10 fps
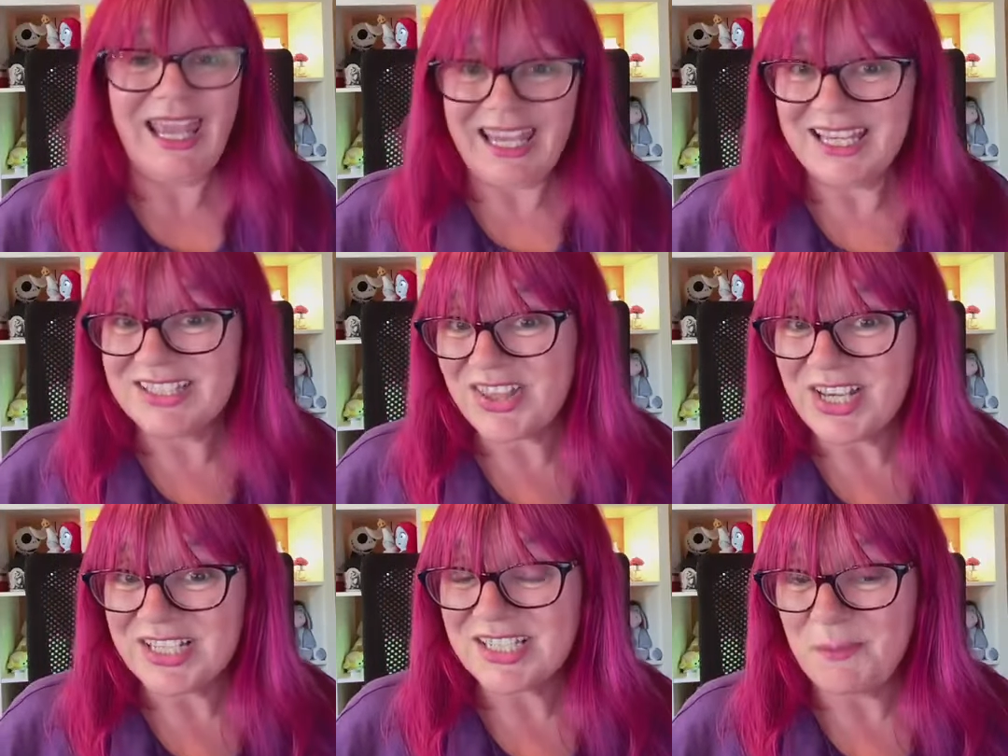It is
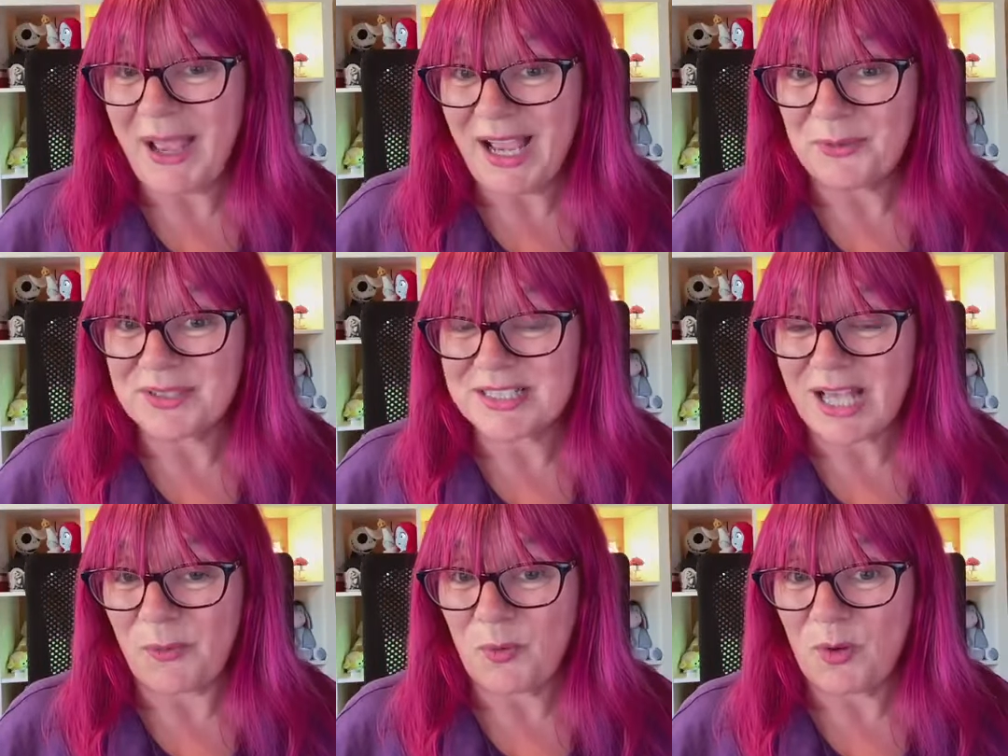£30,
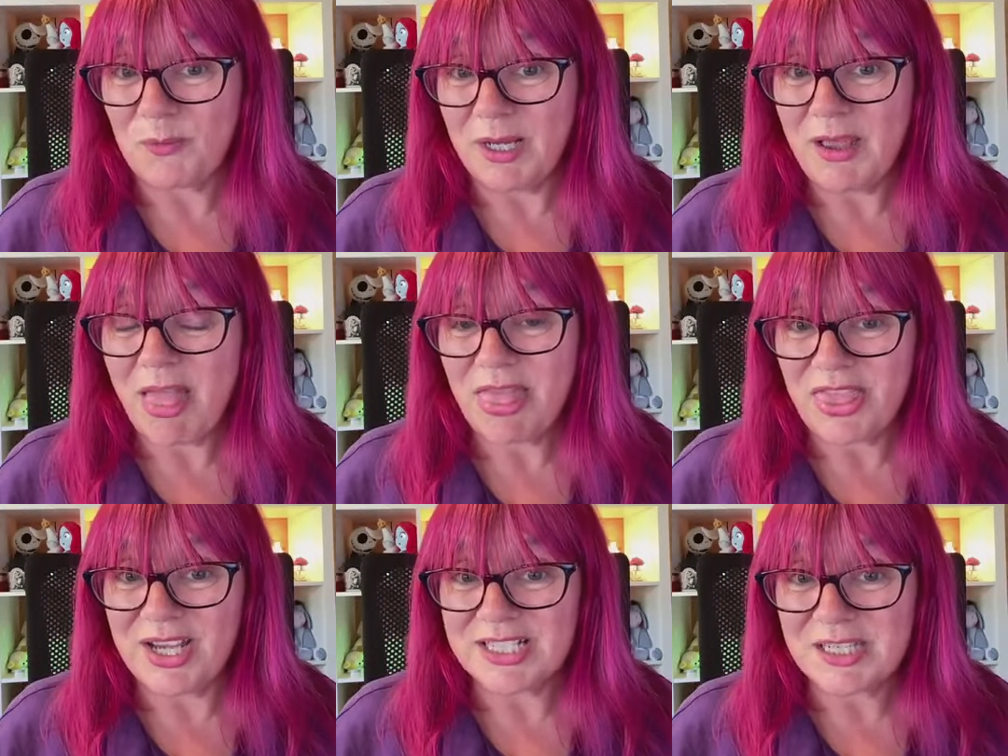that warmer.
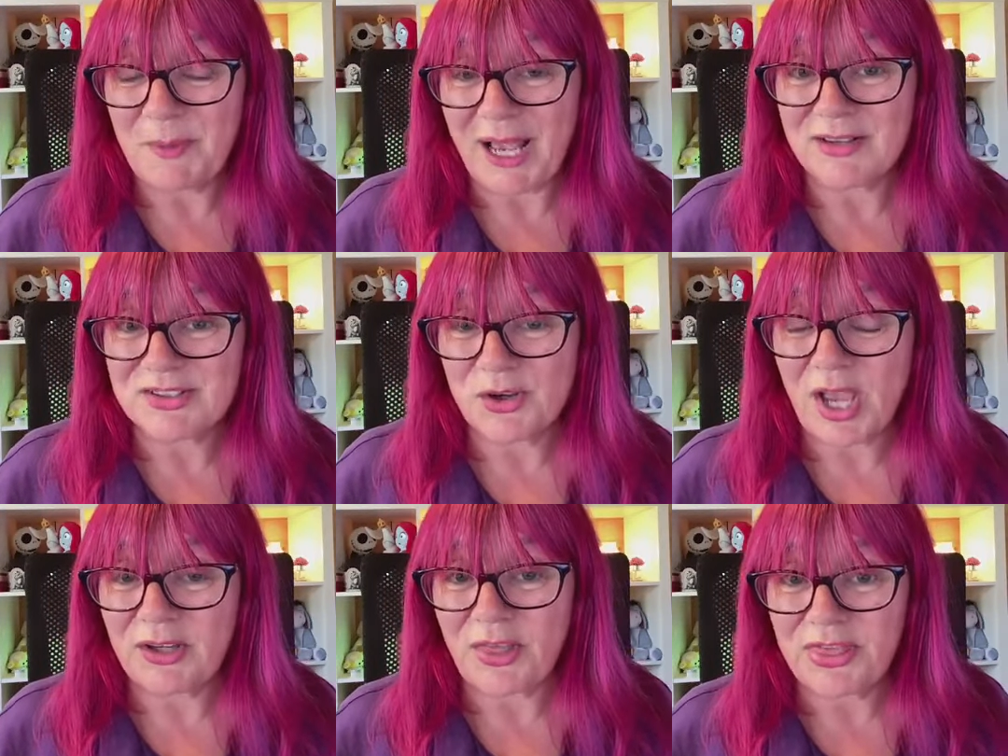£30. So you're
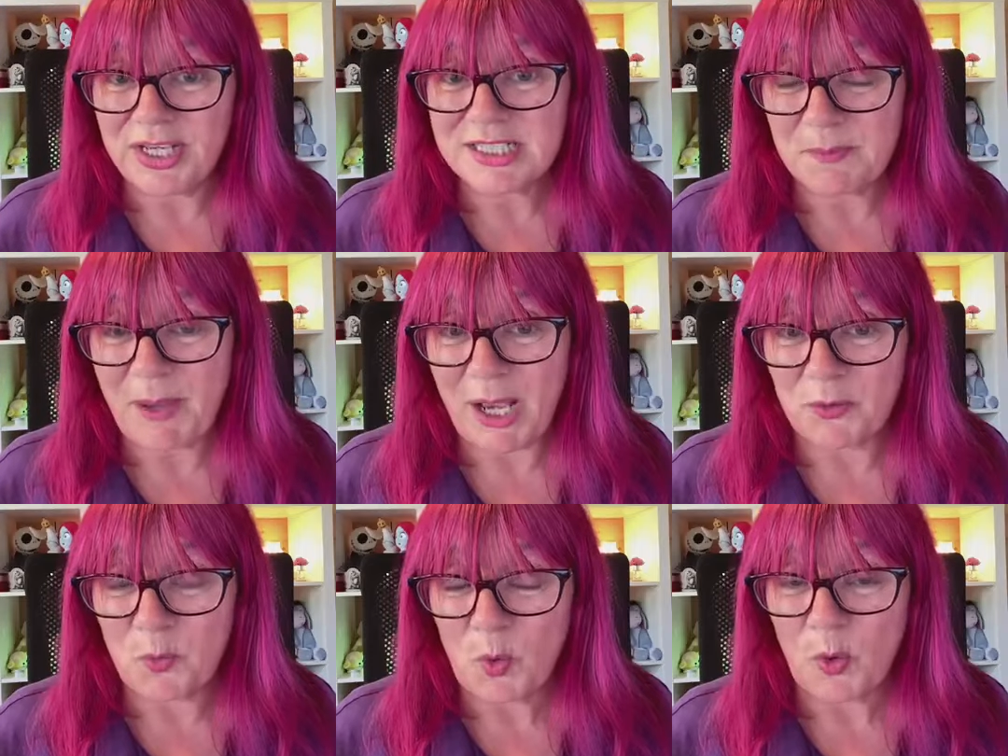getting a
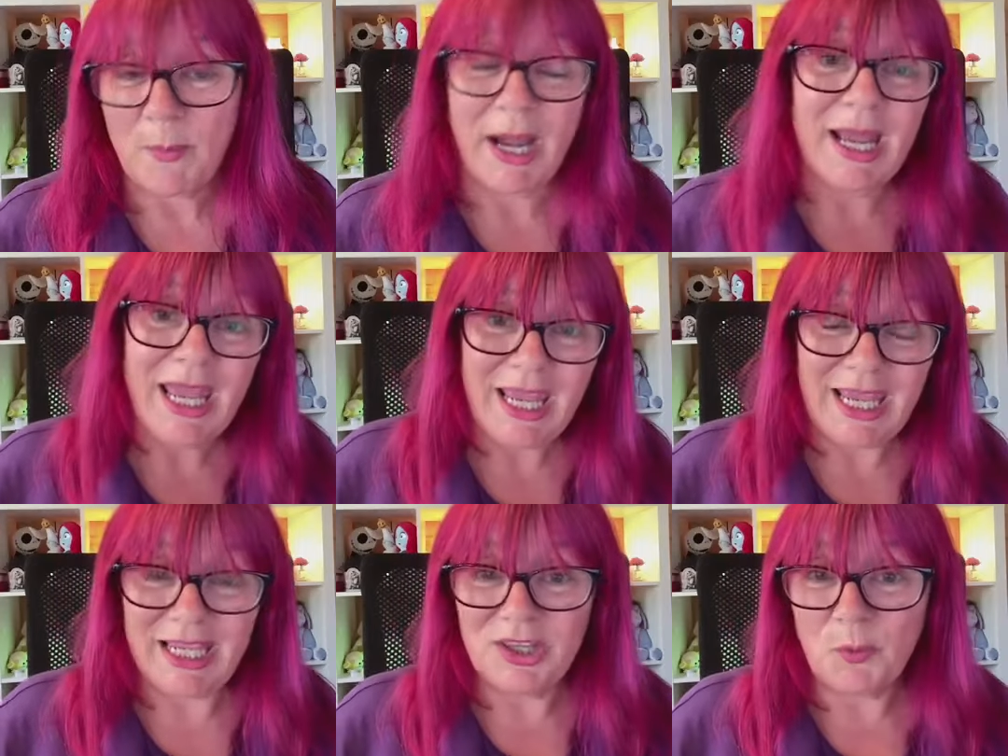£30 warmer
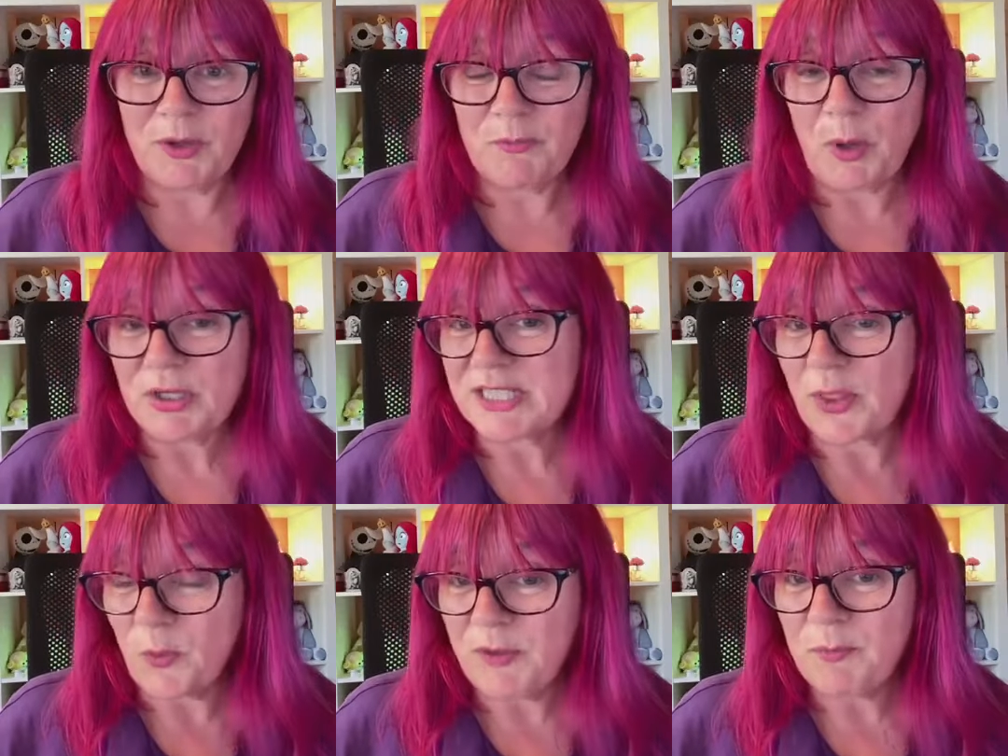in the Whiff box. Now
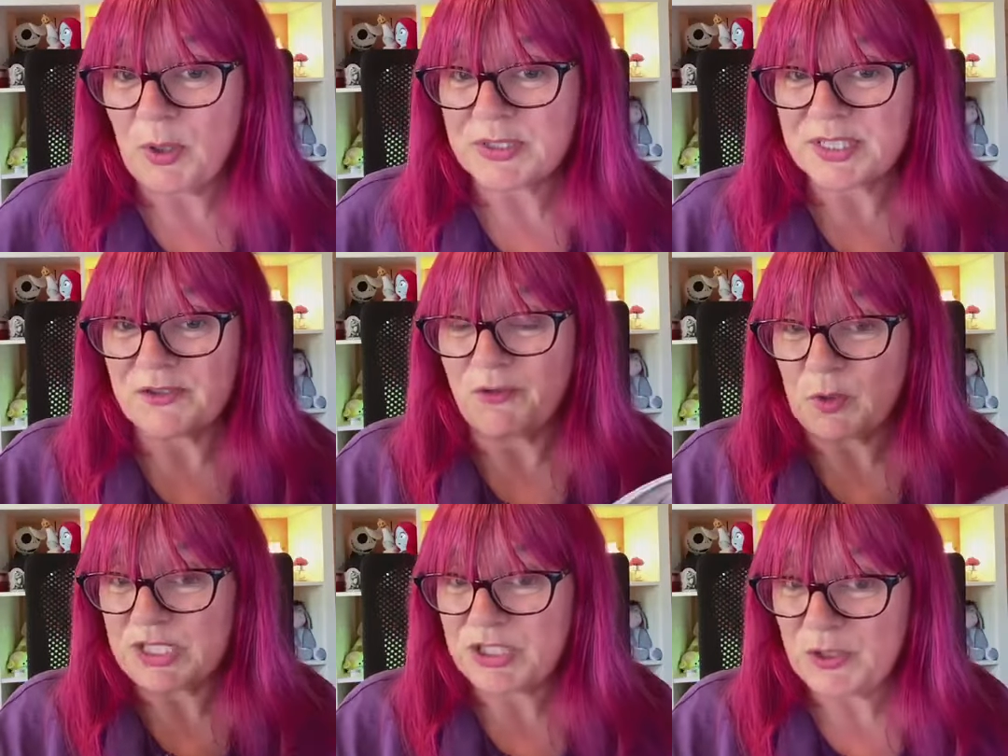the Whiff box is a
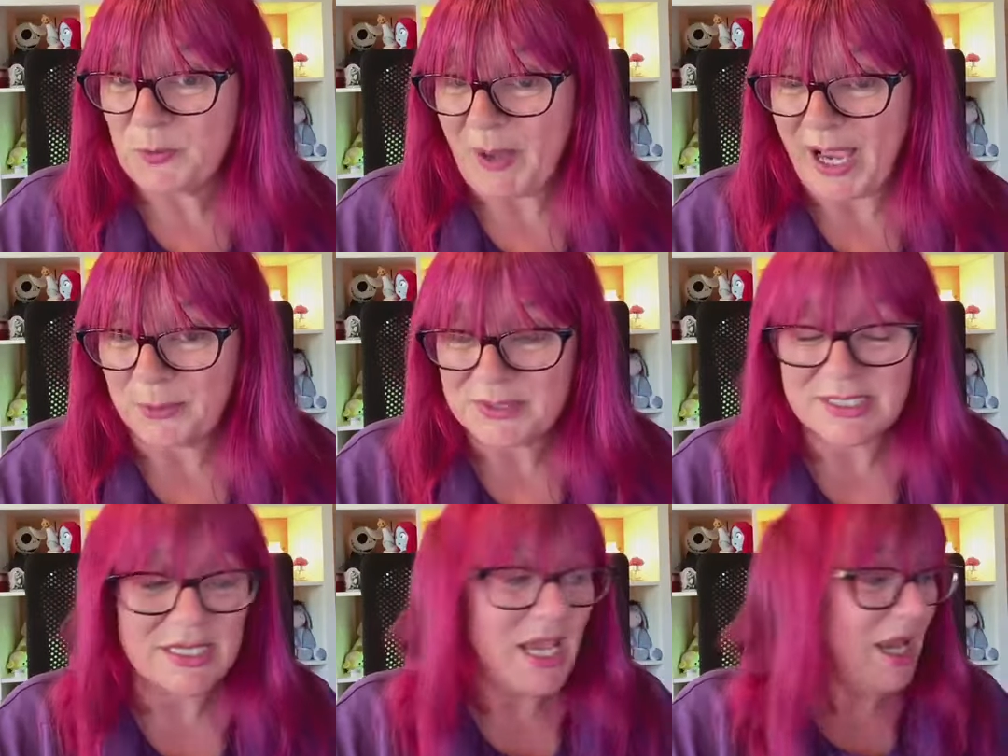
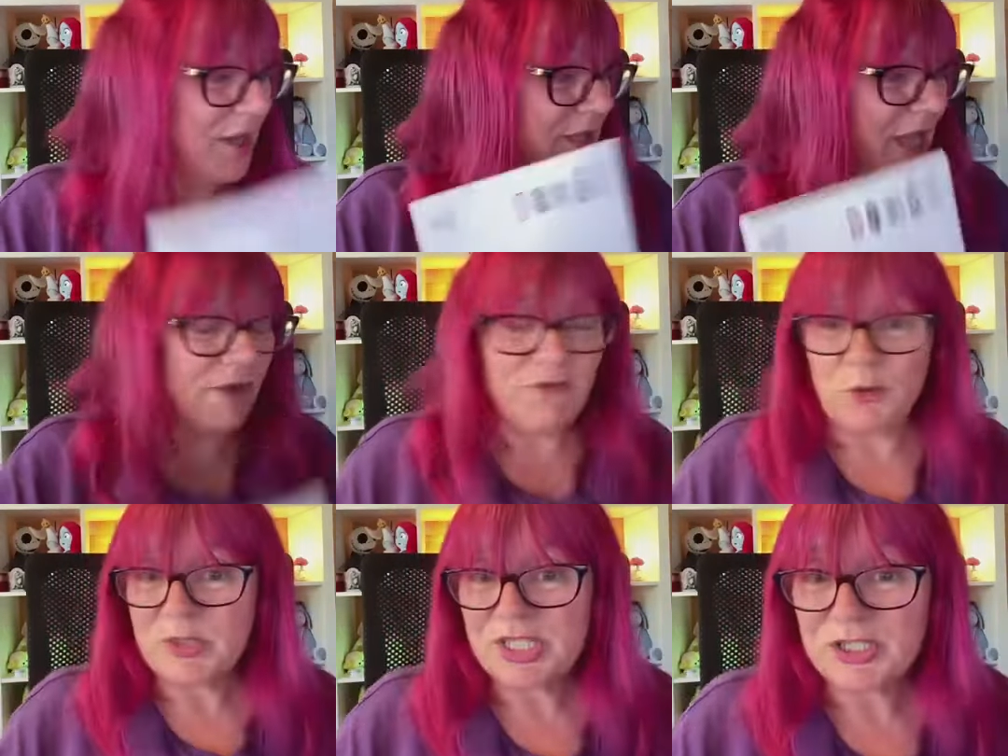£42. Okay,
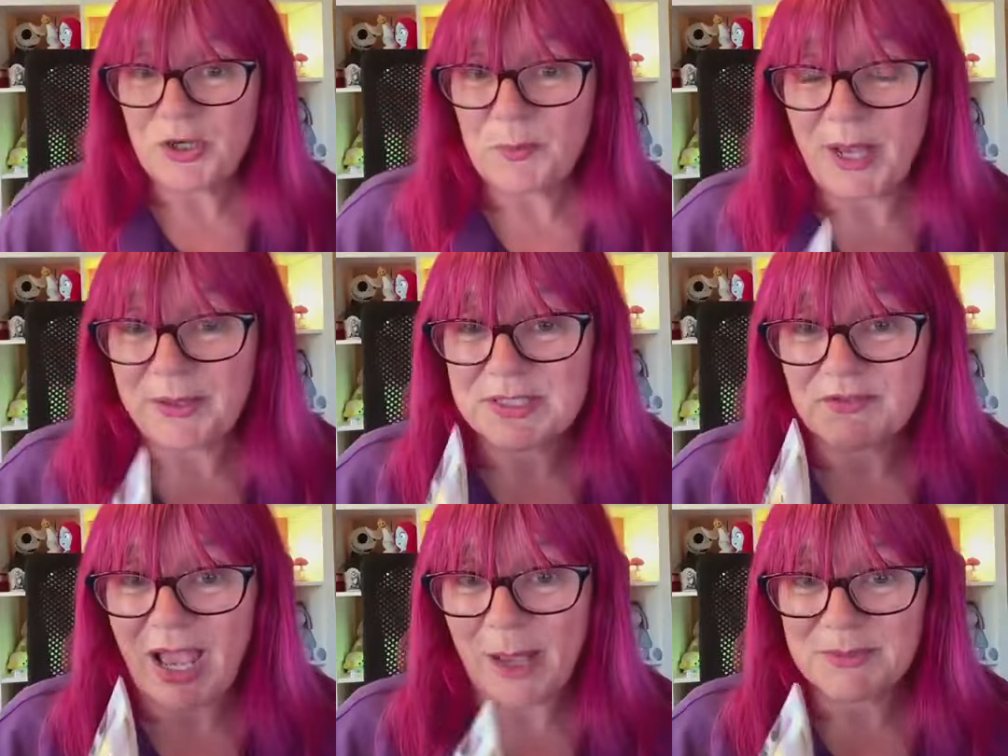£42 of
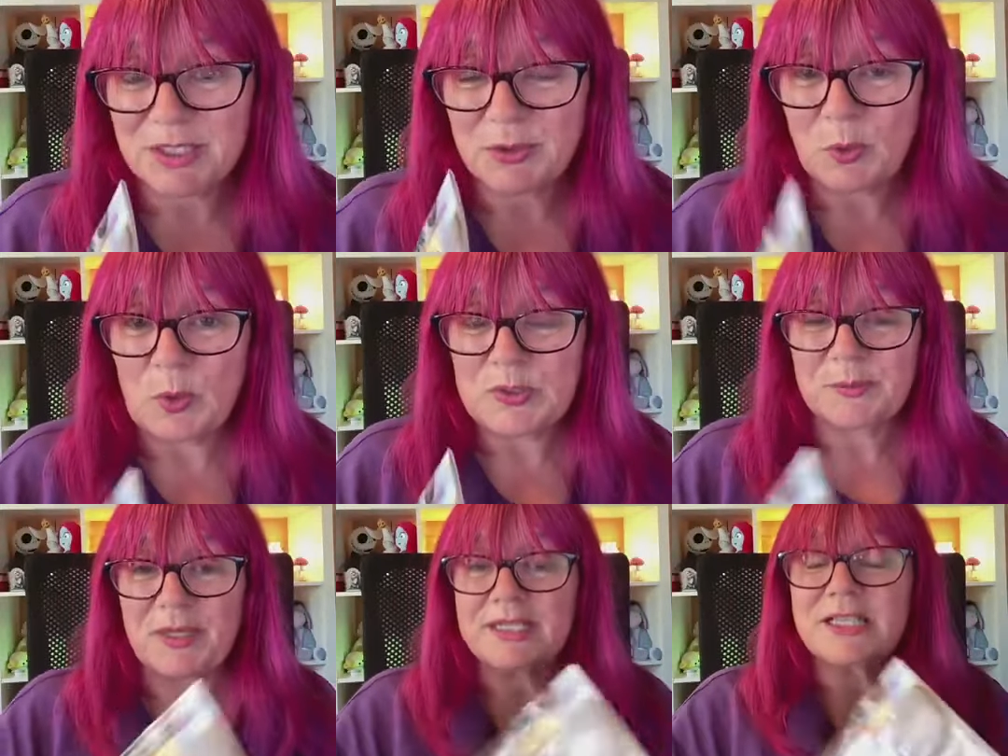absolute
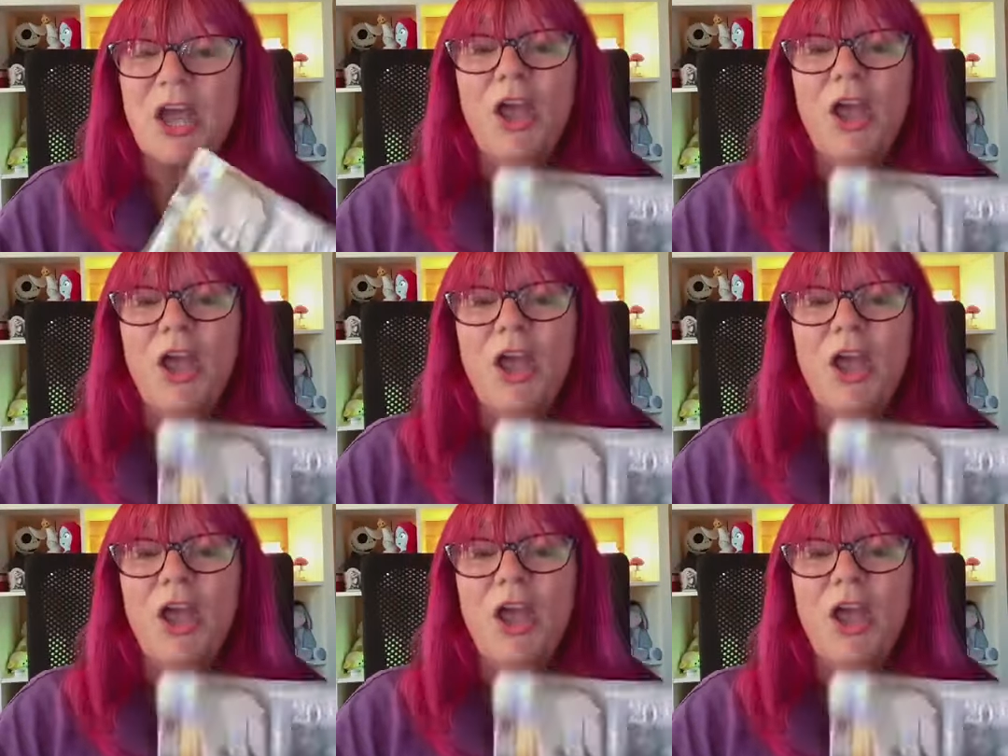awesomeness.